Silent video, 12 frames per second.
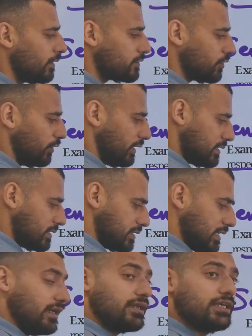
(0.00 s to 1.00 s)
So it is
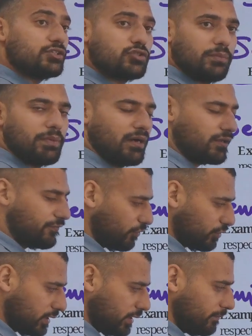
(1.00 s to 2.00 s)
10 raised to the power
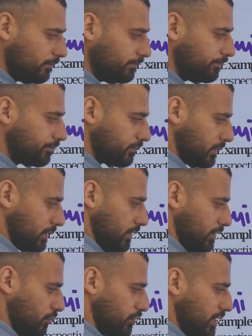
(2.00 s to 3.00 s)
40
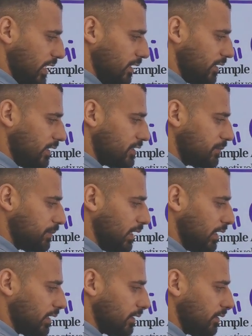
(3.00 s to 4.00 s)
to 10 raised
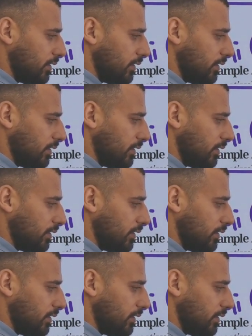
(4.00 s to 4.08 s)
power